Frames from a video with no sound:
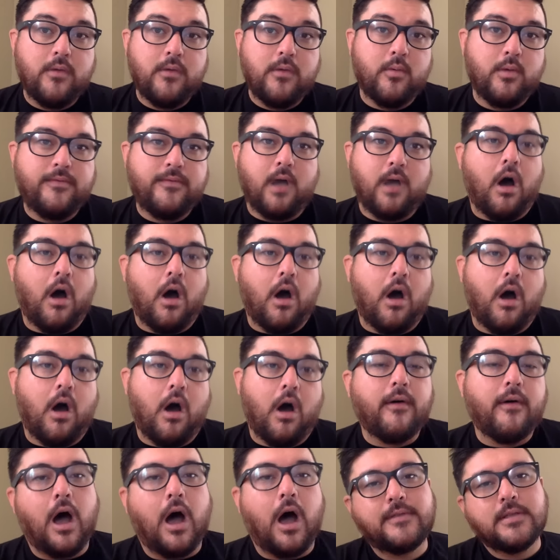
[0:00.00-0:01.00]
We've
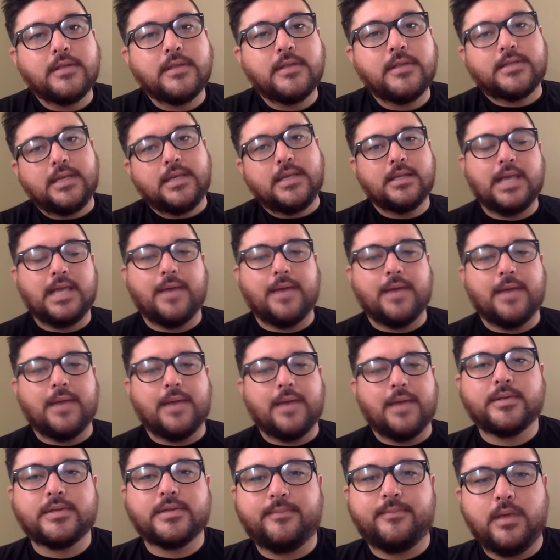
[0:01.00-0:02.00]
often seen
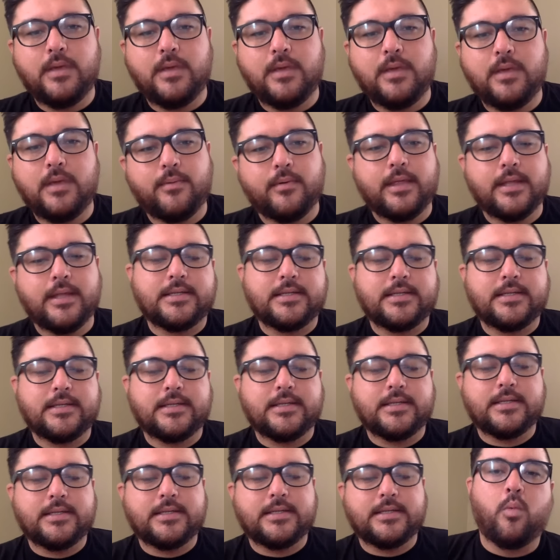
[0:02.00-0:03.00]
examples of people that
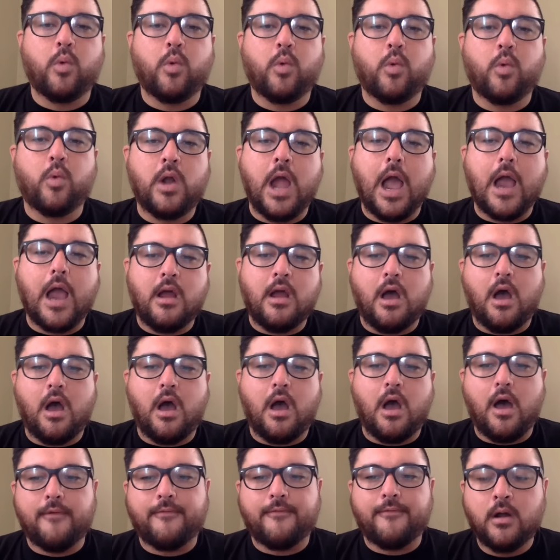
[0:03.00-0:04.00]
say, no, we're not
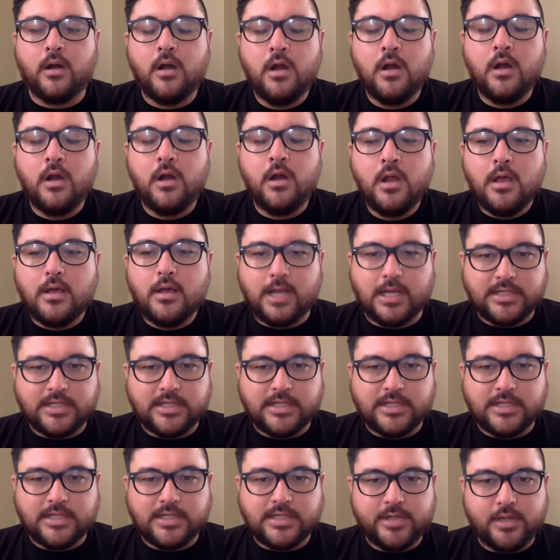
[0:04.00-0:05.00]
going to offer
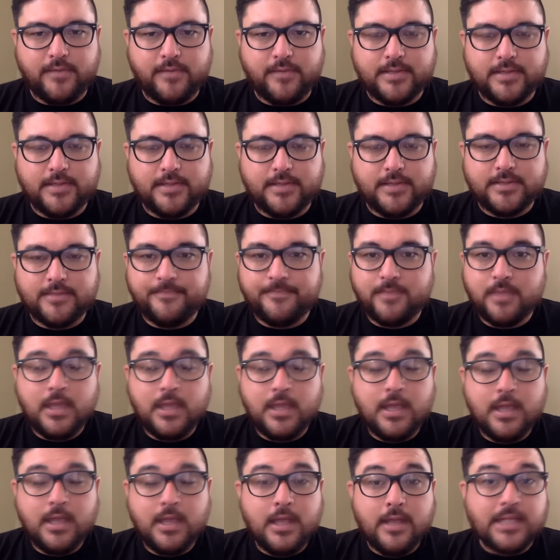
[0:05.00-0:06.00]
customer service.
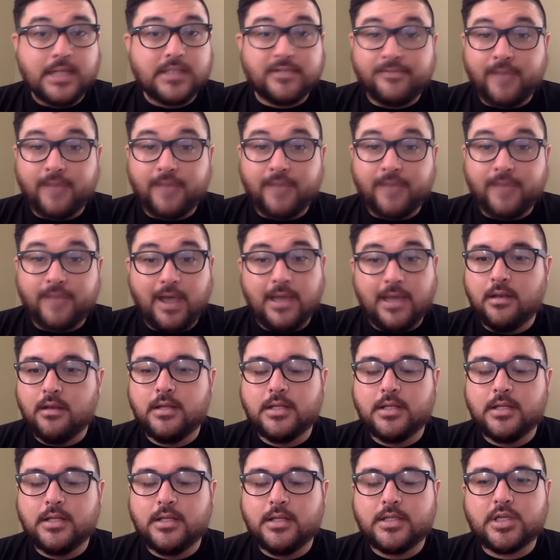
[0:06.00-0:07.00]
That's
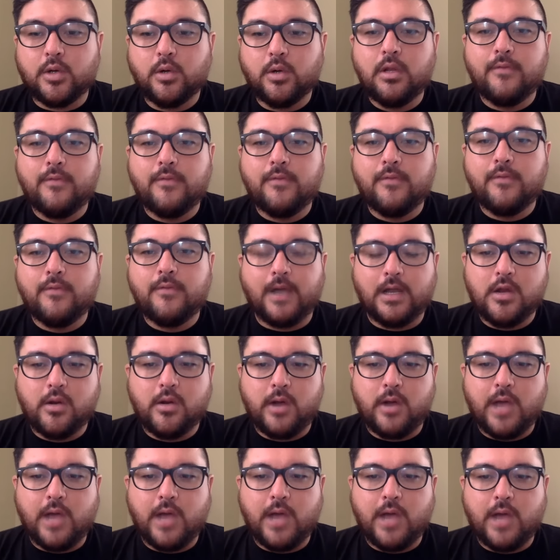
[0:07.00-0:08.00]
fine. It's totally fine. You
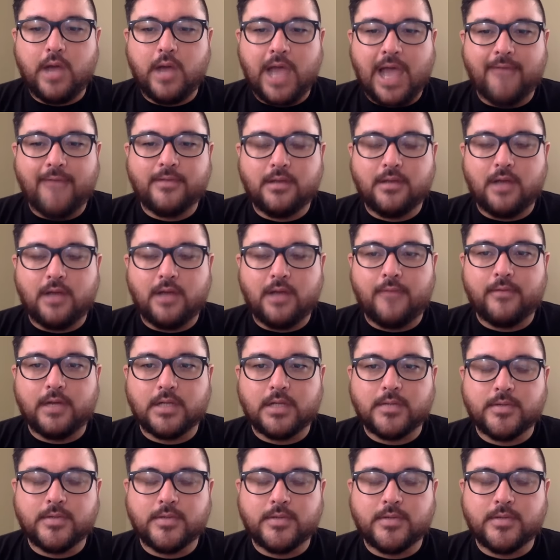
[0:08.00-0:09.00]
don't have to
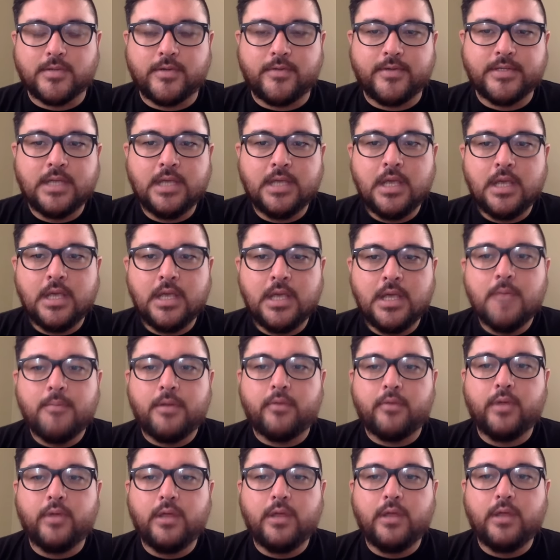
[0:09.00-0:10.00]
offer customer service.
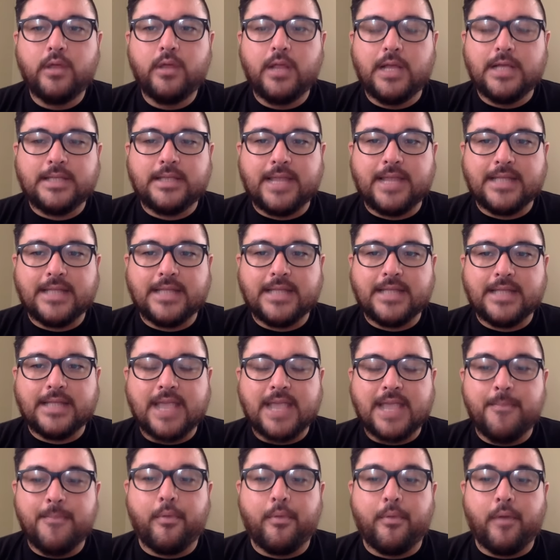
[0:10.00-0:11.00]
But realize that that's
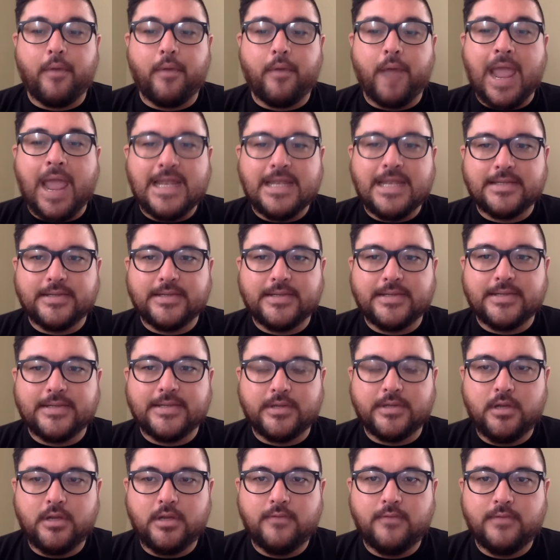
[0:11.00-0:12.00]
a brand
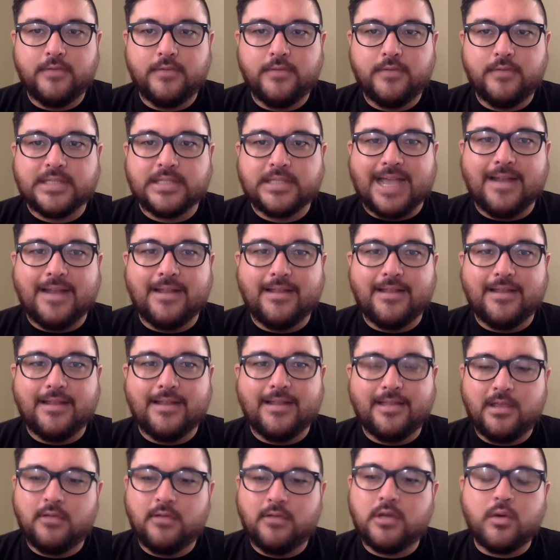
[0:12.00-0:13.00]
decision. You've decided
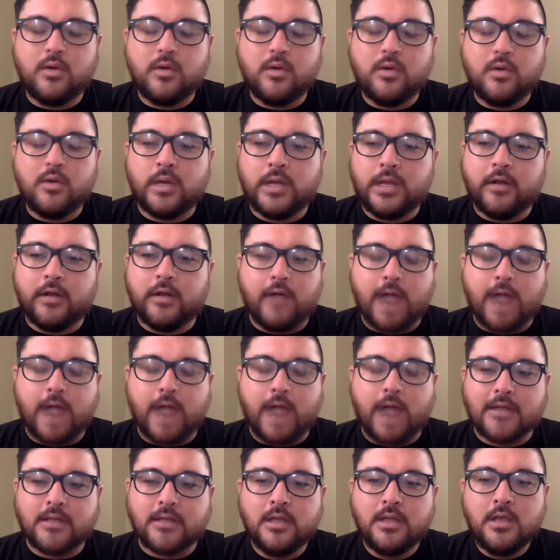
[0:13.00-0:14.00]
that you don't want to
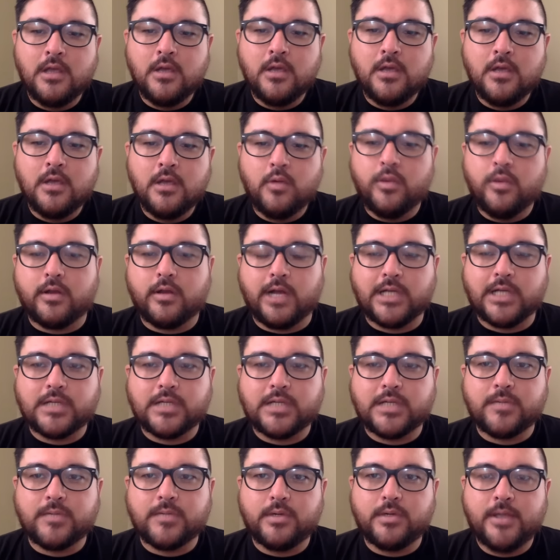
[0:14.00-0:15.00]
interact with your
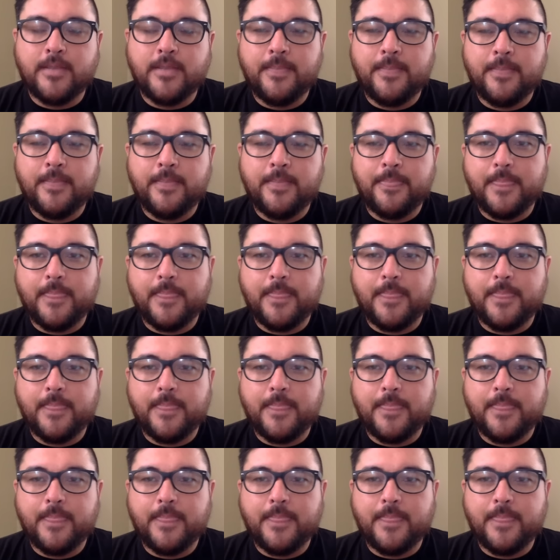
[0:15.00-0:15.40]
customers